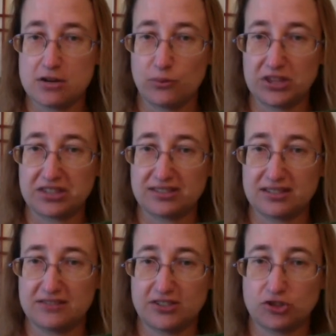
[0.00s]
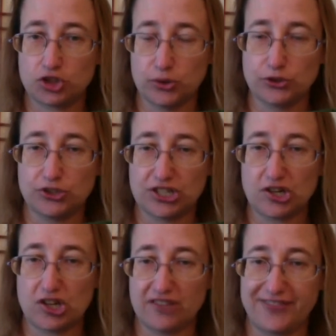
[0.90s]
with the sleeves and shoulders
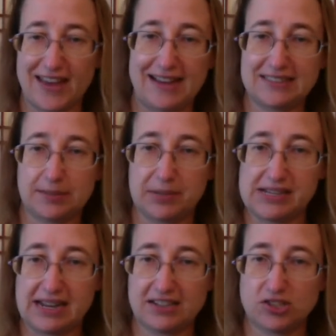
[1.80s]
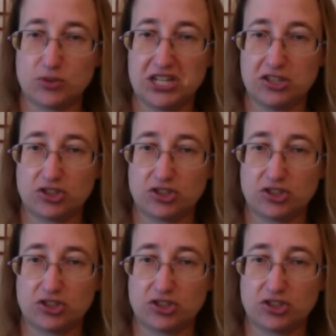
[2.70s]
and all of that by next week,